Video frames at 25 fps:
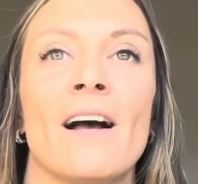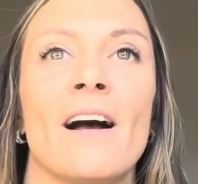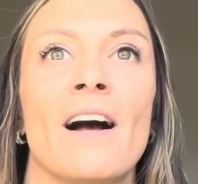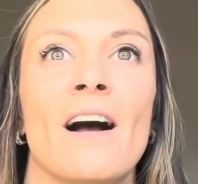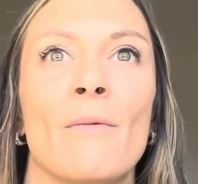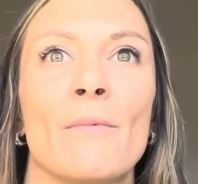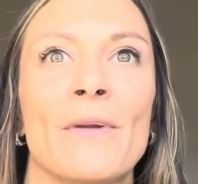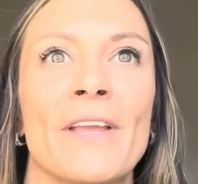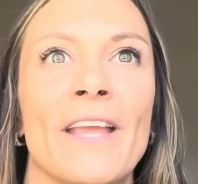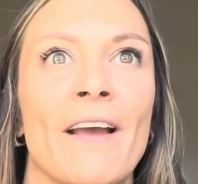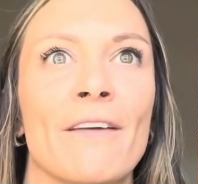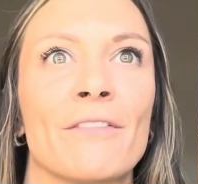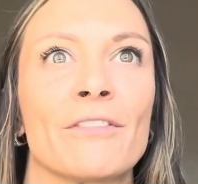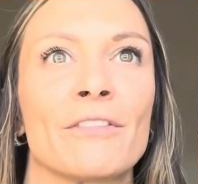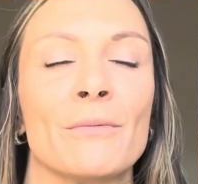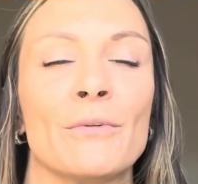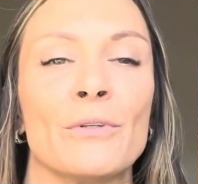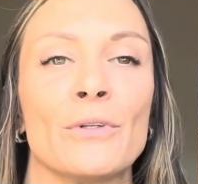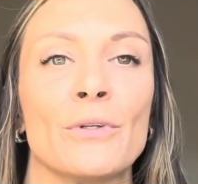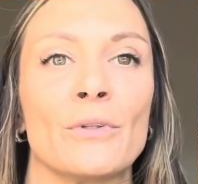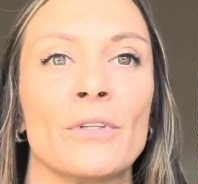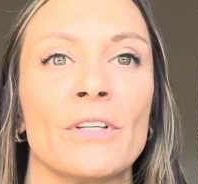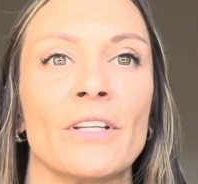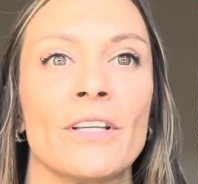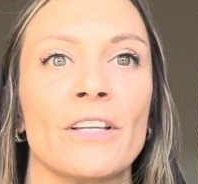We have some
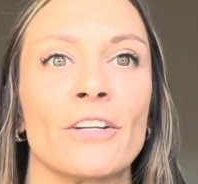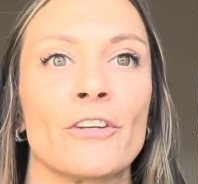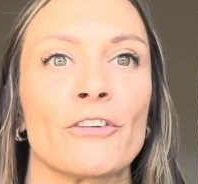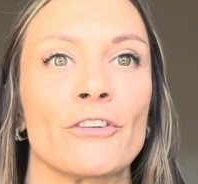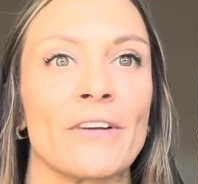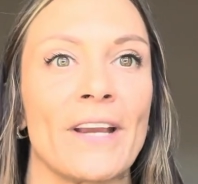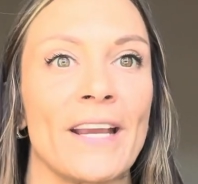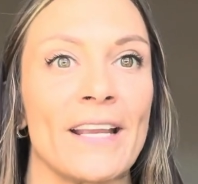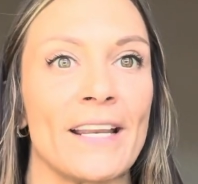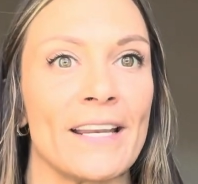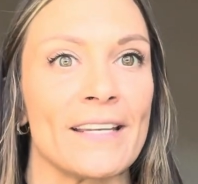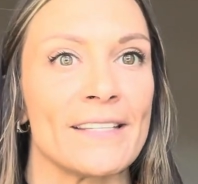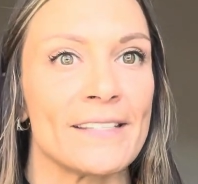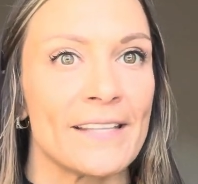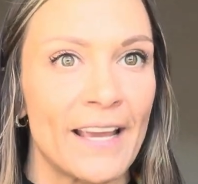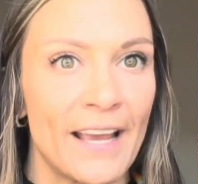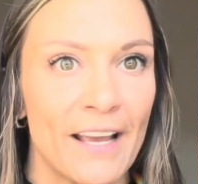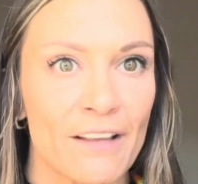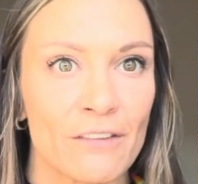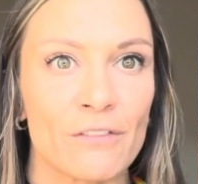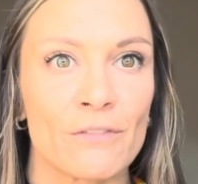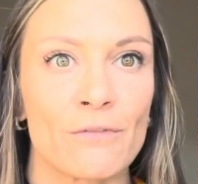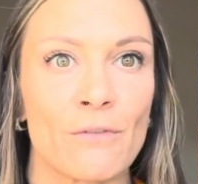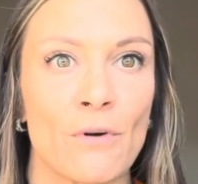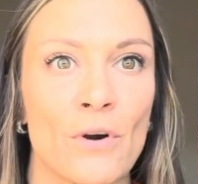newly created
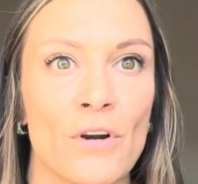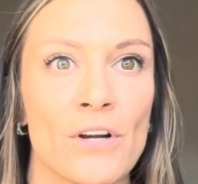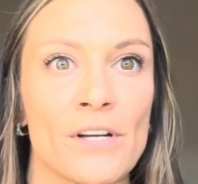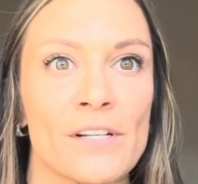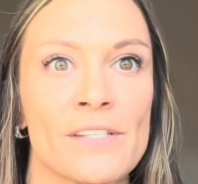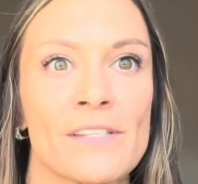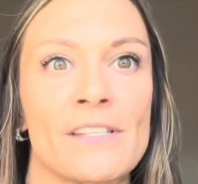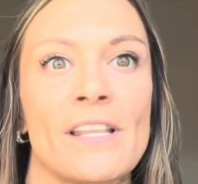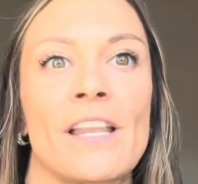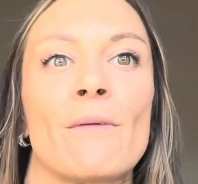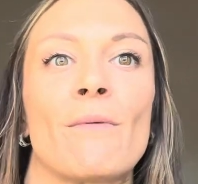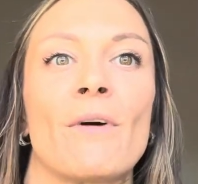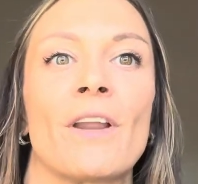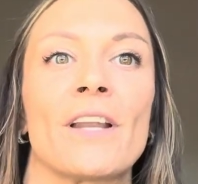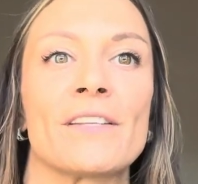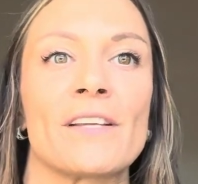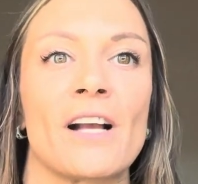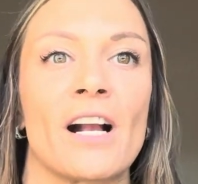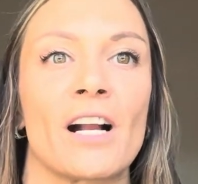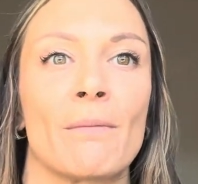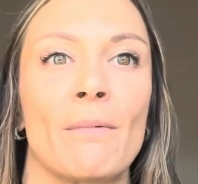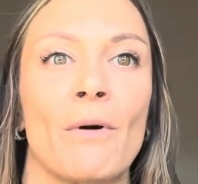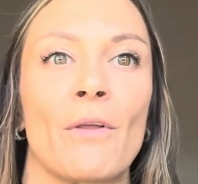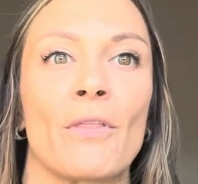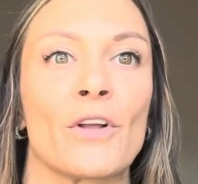task force, and I want to
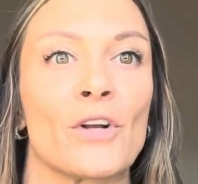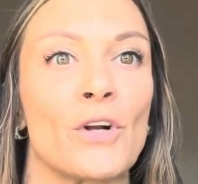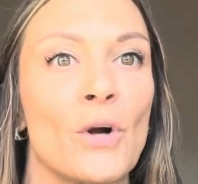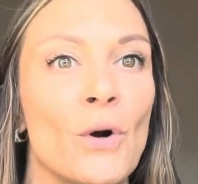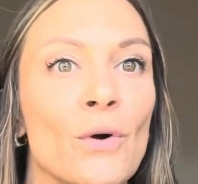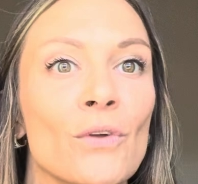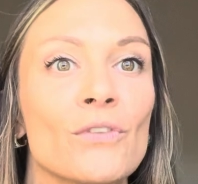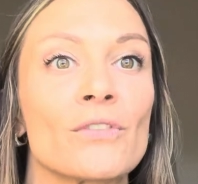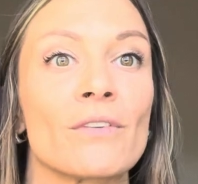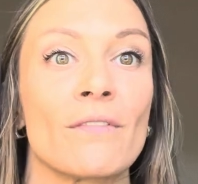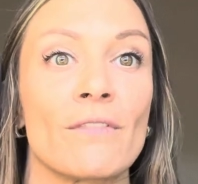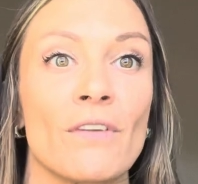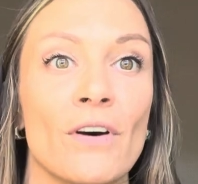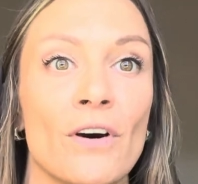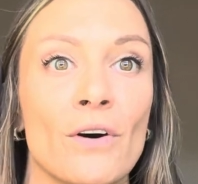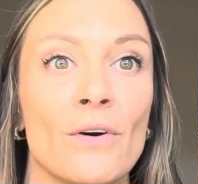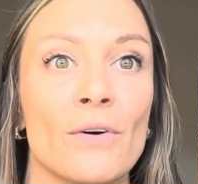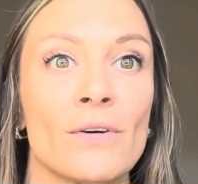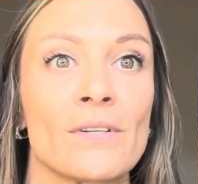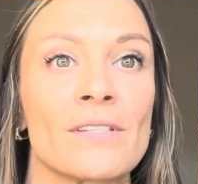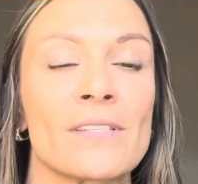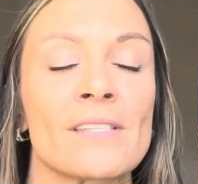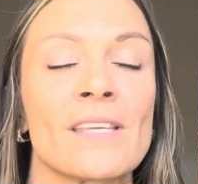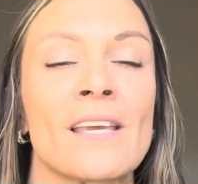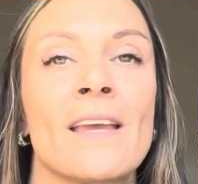talk about the goals of
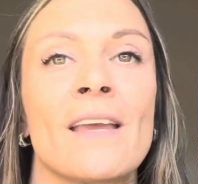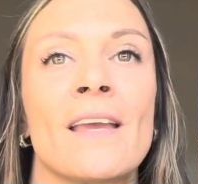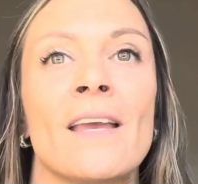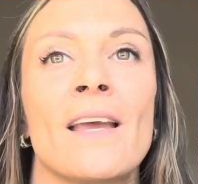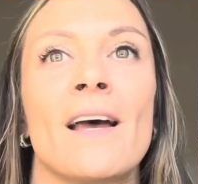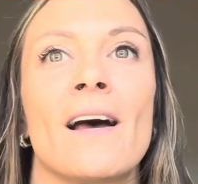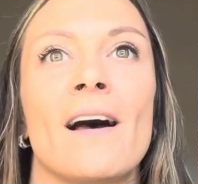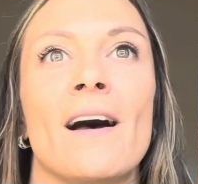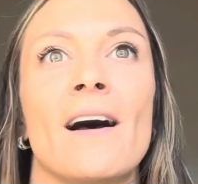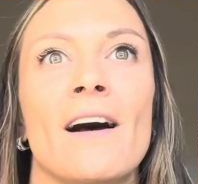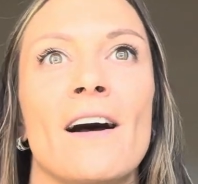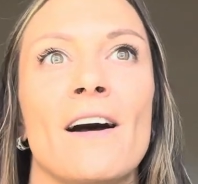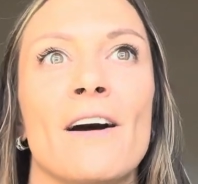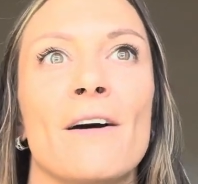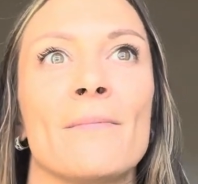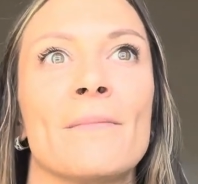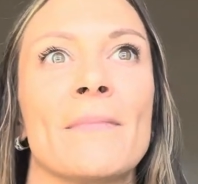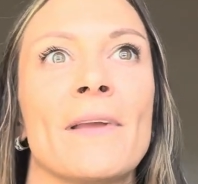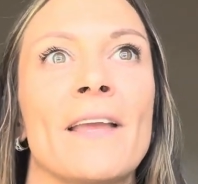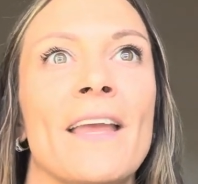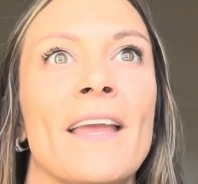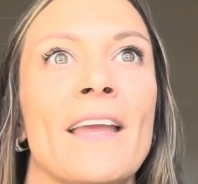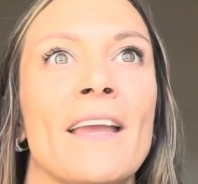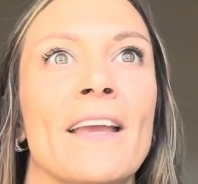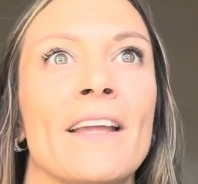those,
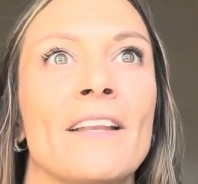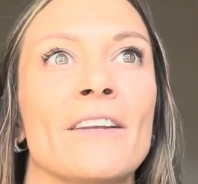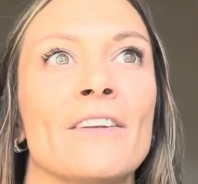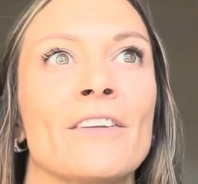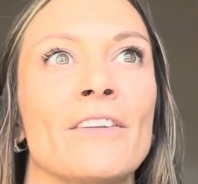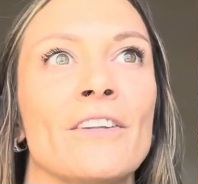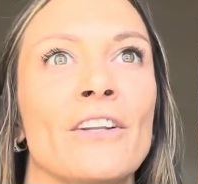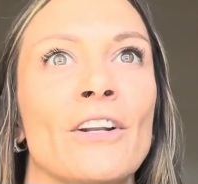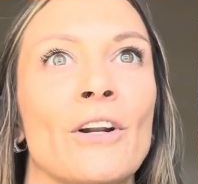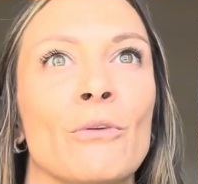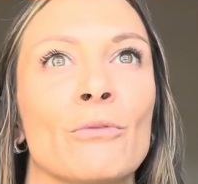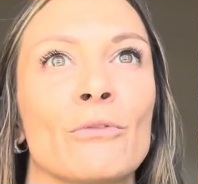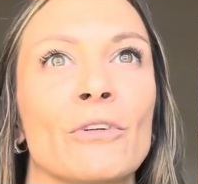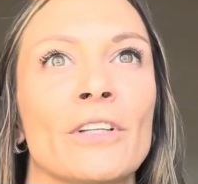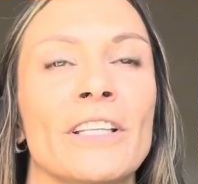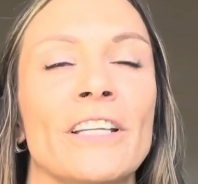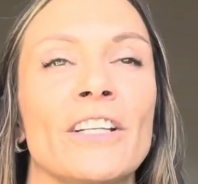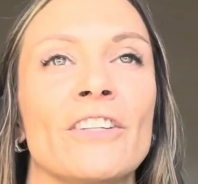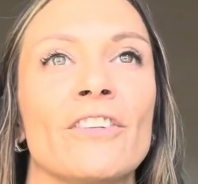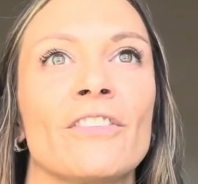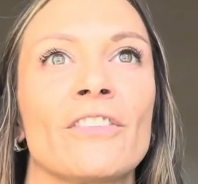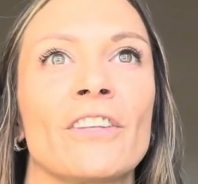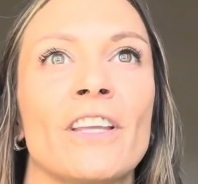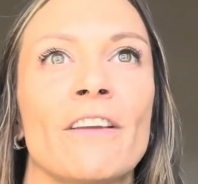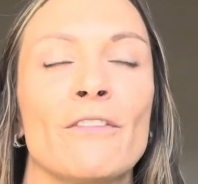and really
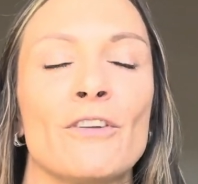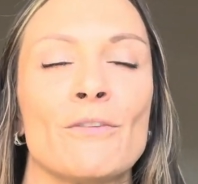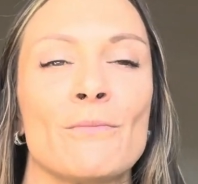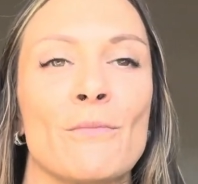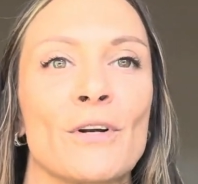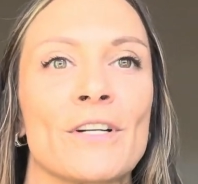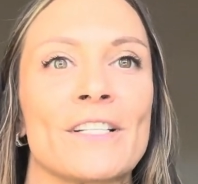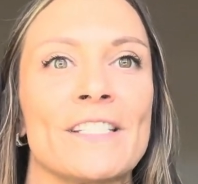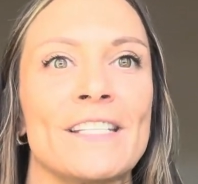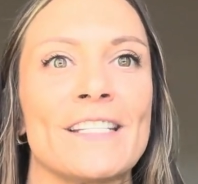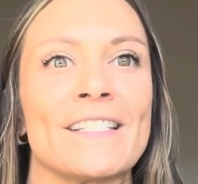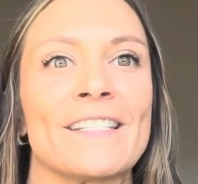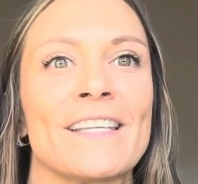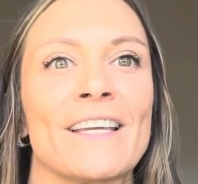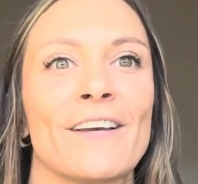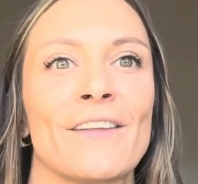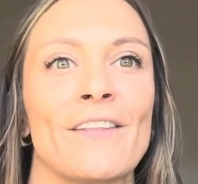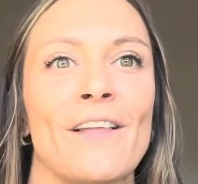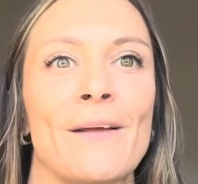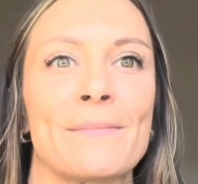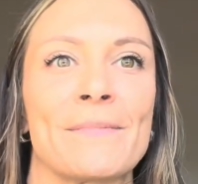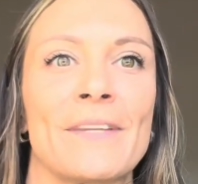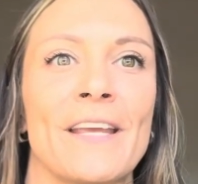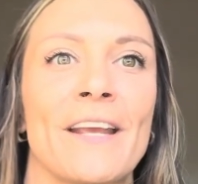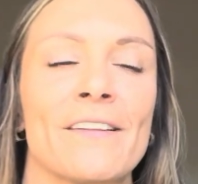just give you more detailed
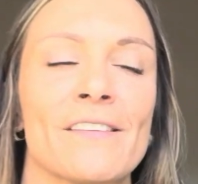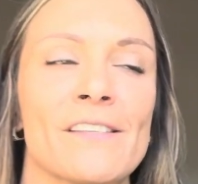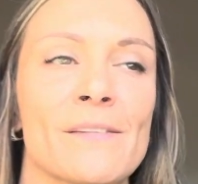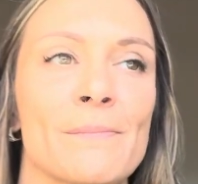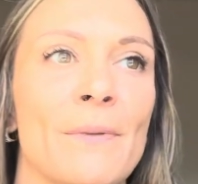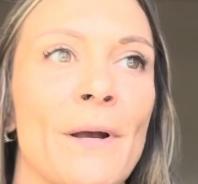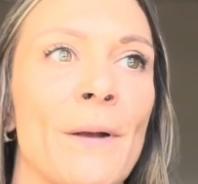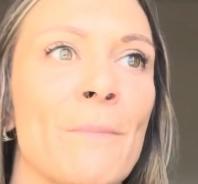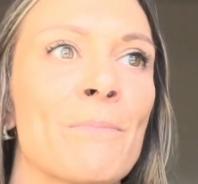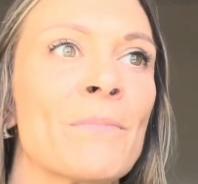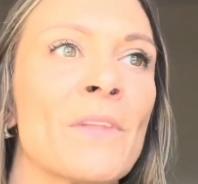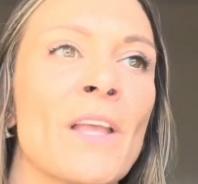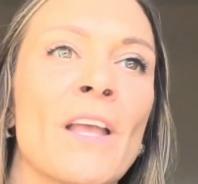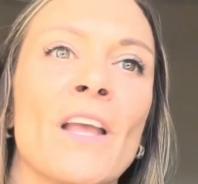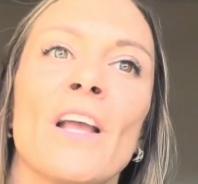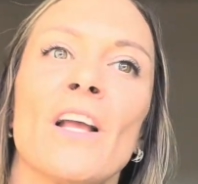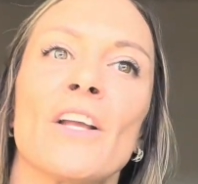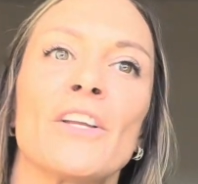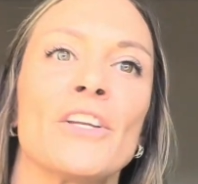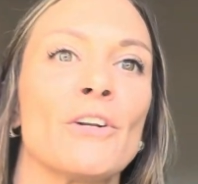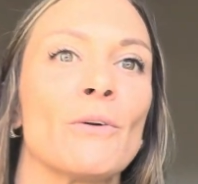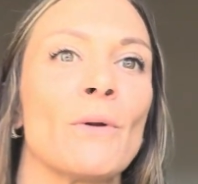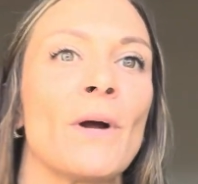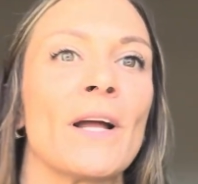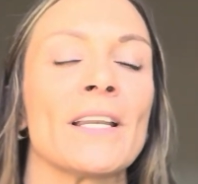updates. But
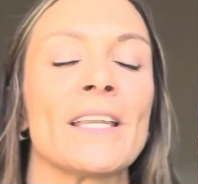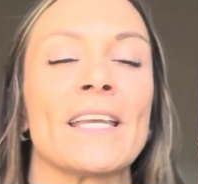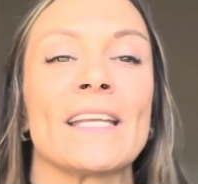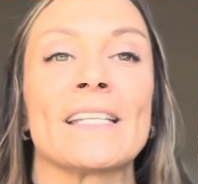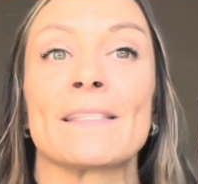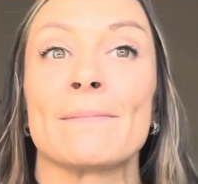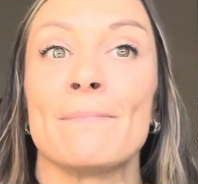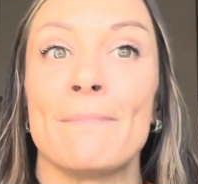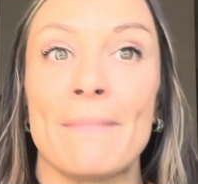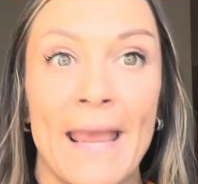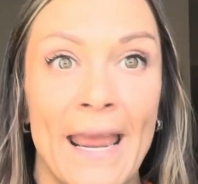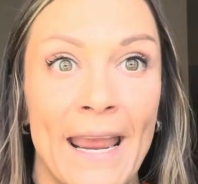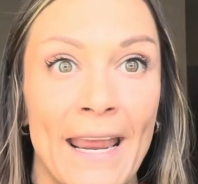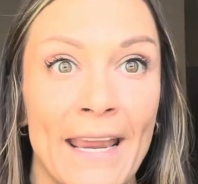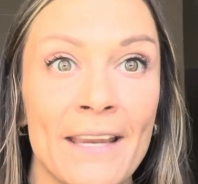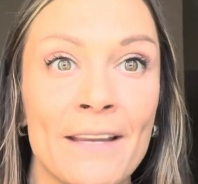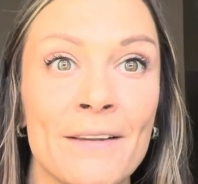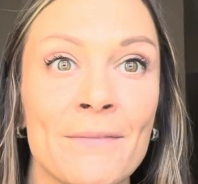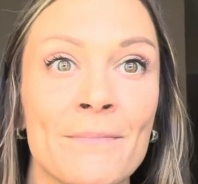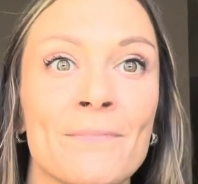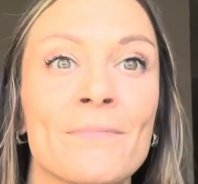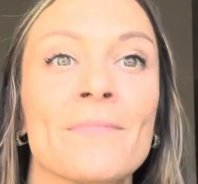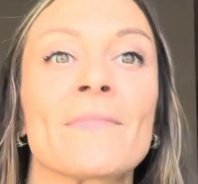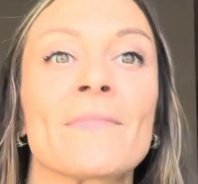you know what? It's May.